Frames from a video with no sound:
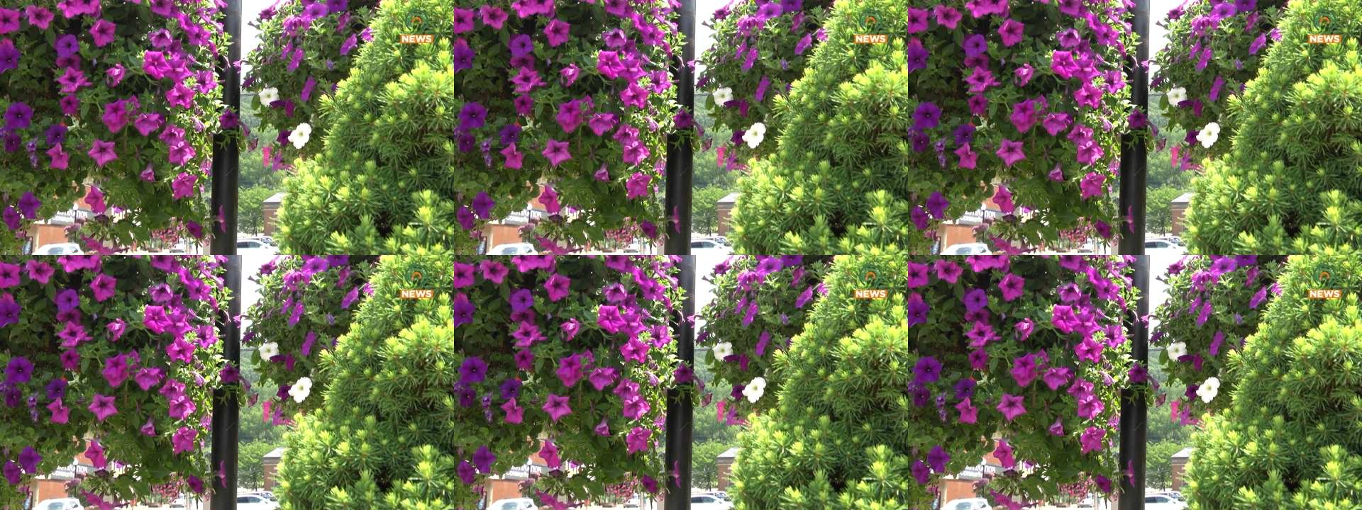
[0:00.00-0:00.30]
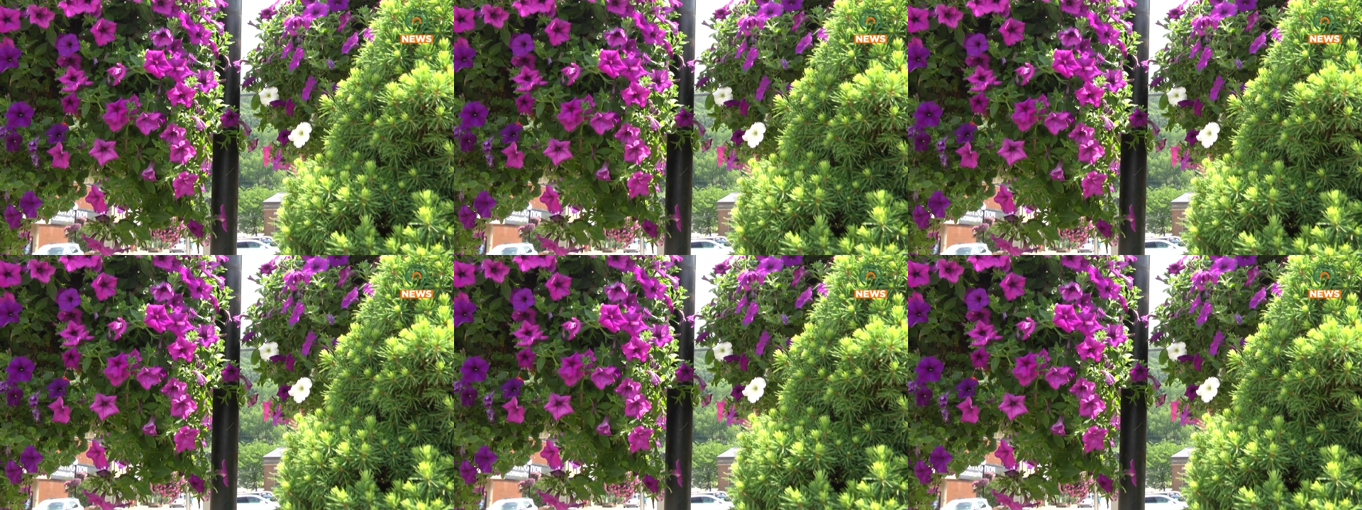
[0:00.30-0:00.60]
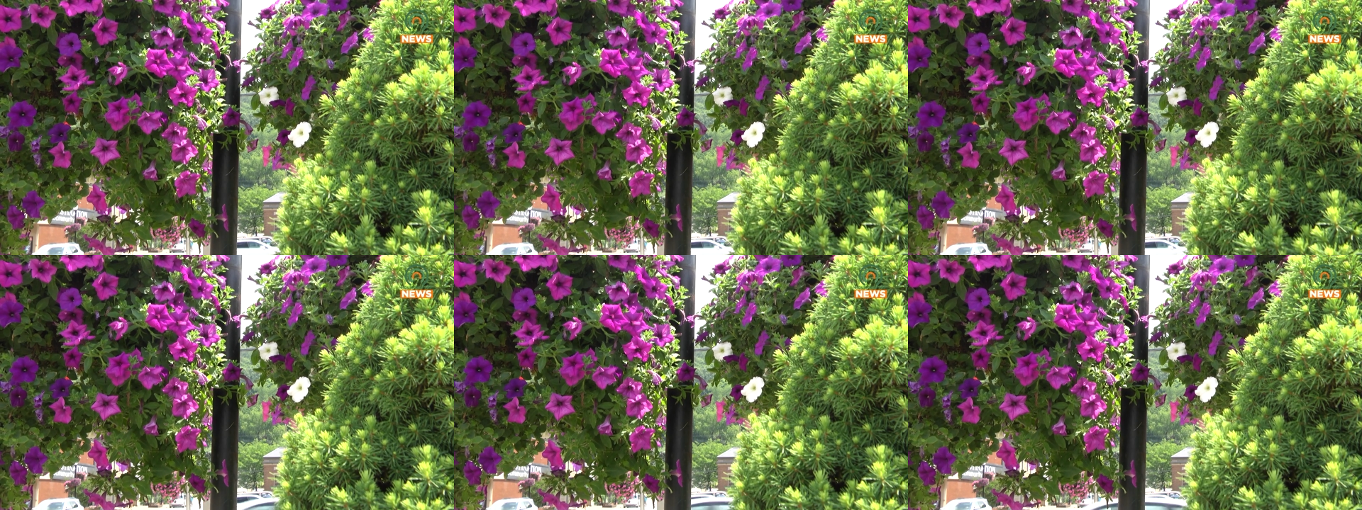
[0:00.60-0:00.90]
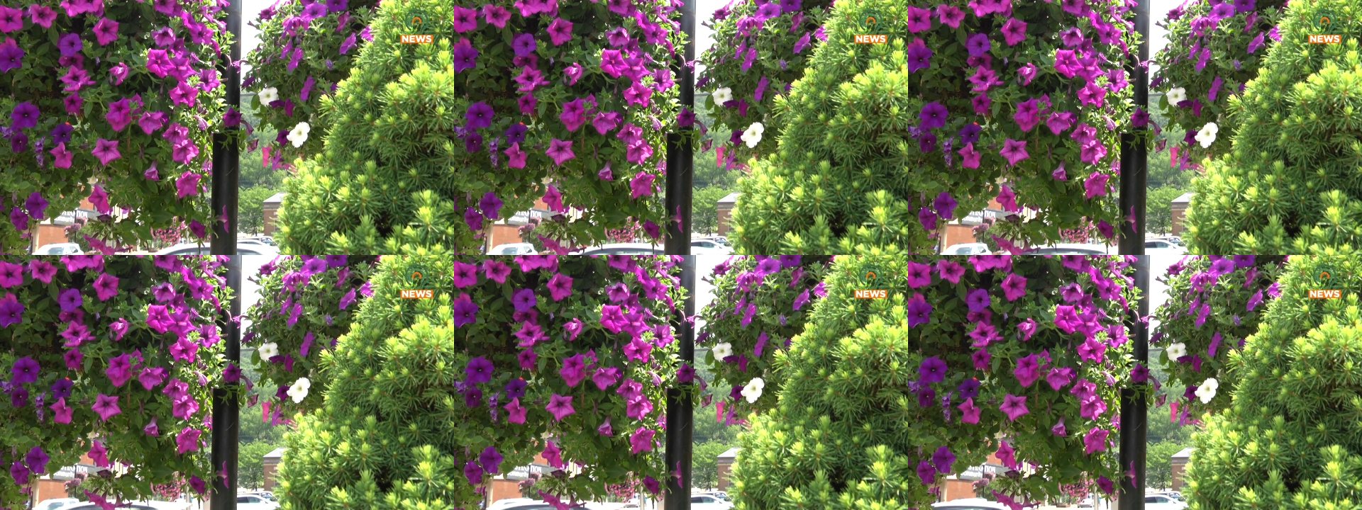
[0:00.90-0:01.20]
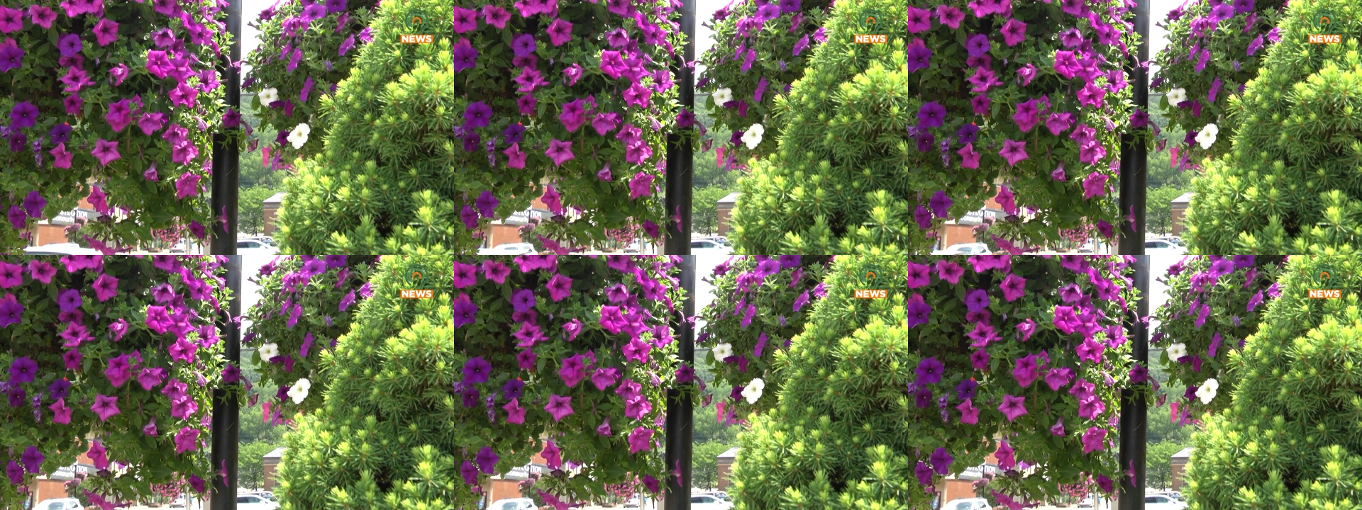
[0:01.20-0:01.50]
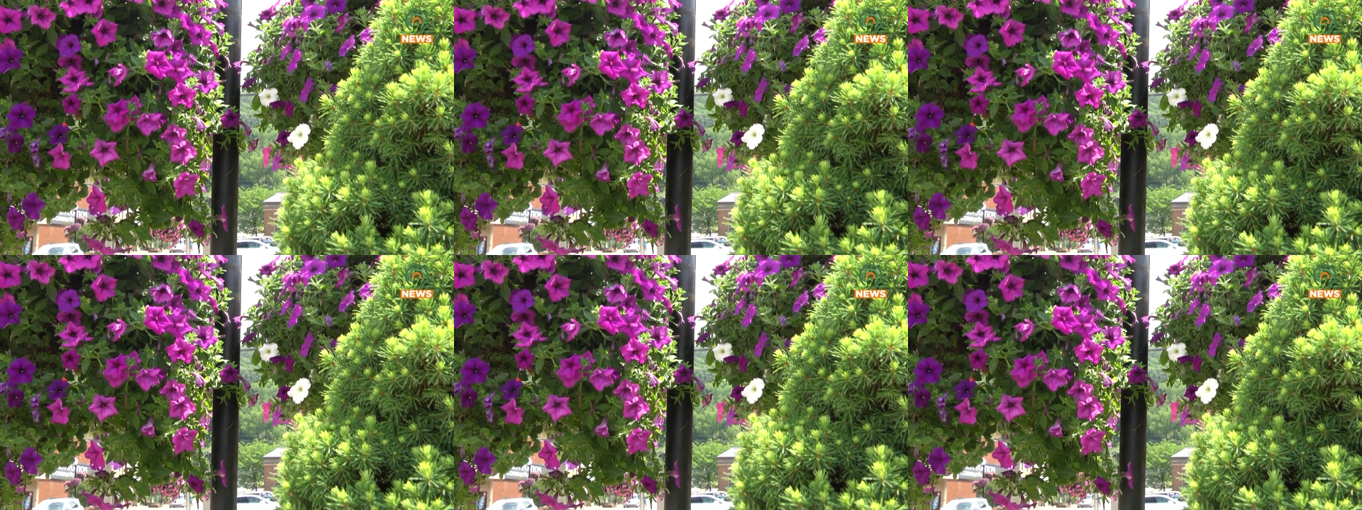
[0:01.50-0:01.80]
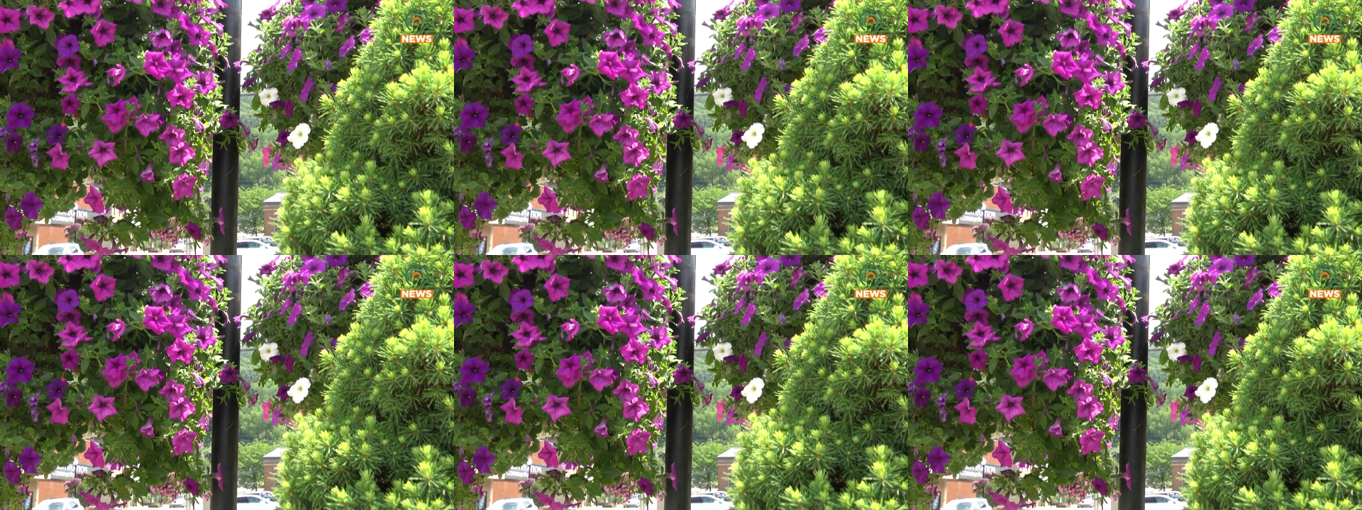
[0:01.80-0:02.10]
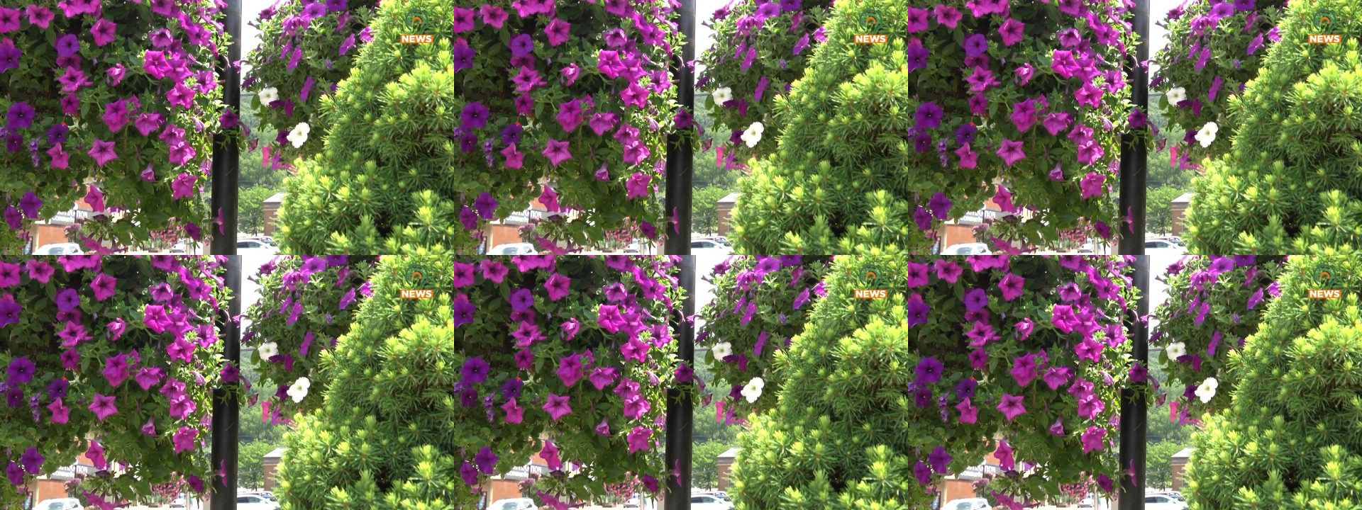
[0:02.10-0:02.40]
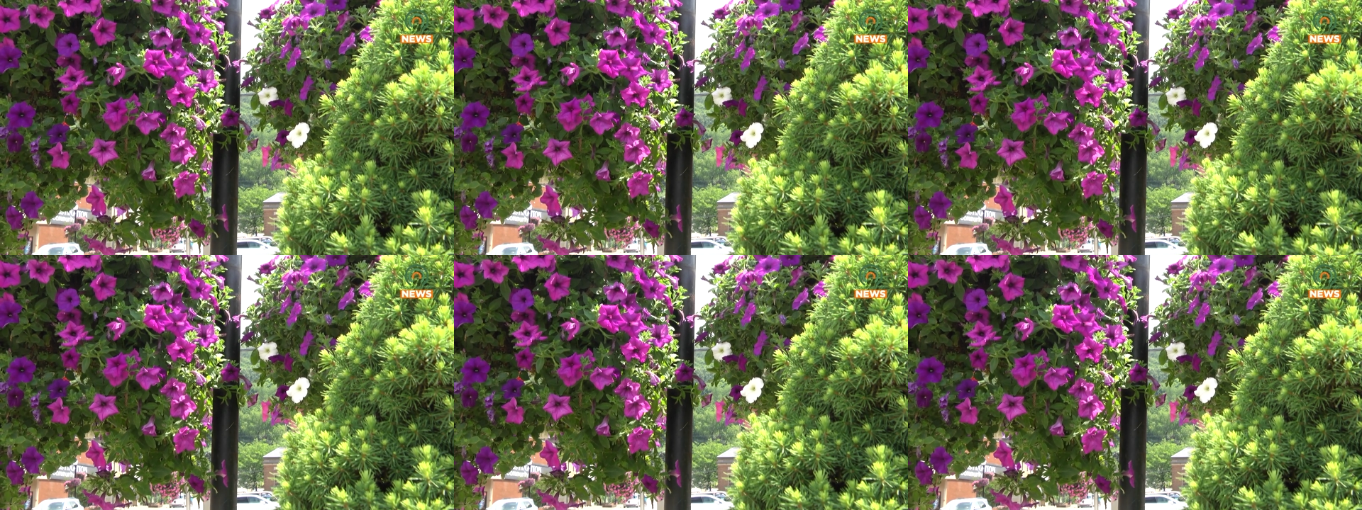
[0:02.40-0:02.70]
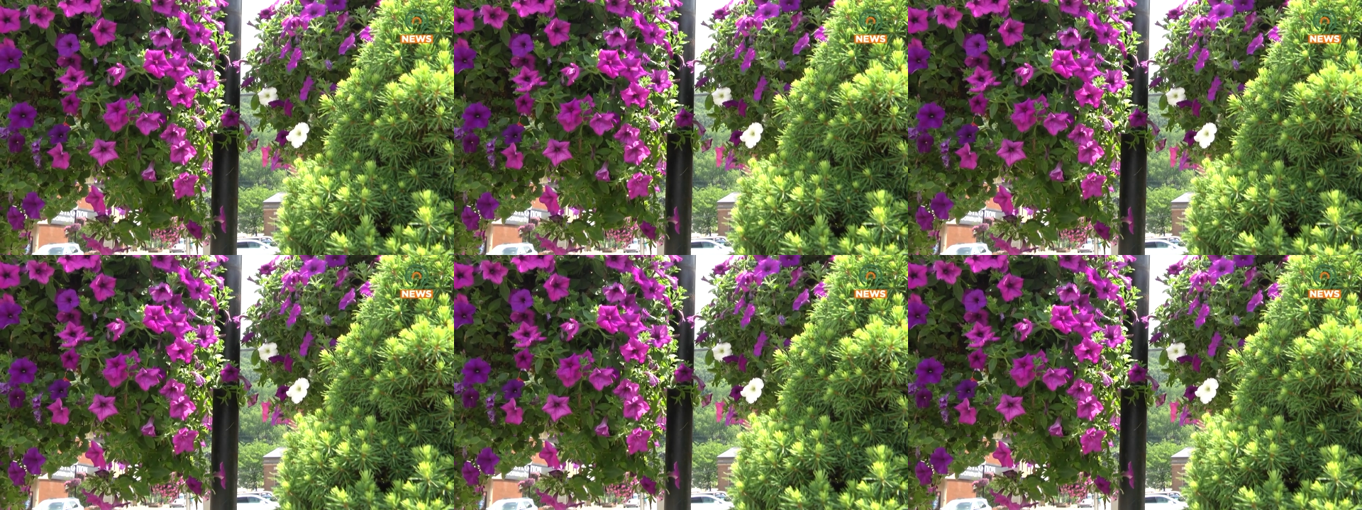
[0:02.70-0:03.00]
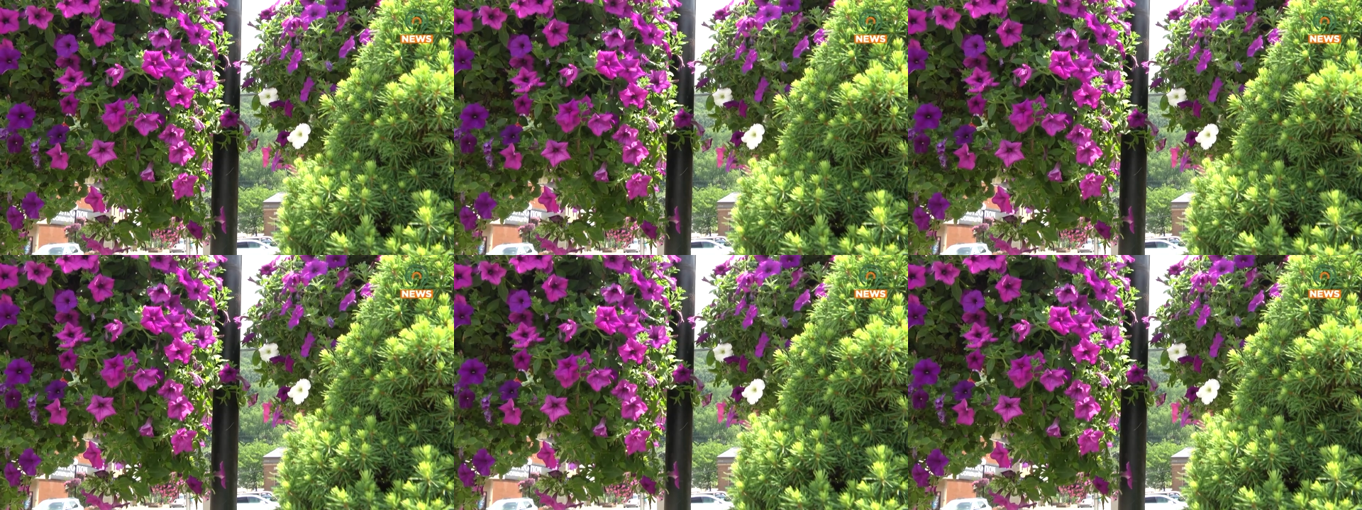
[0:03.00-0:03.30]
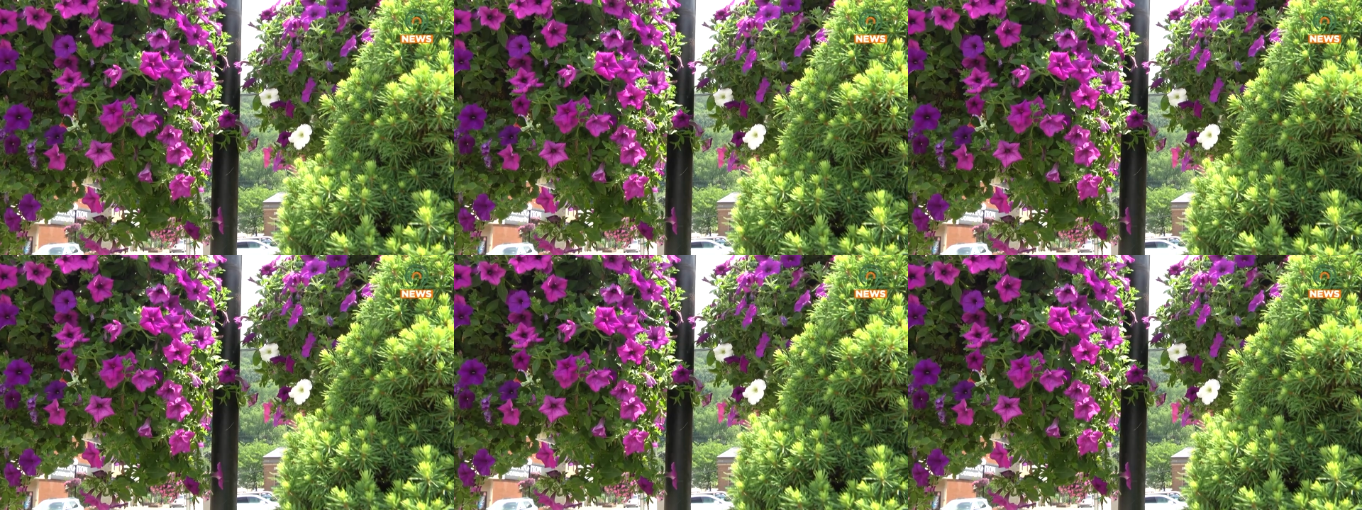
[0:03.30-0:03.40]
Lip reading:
Nobody's mouth can be seen.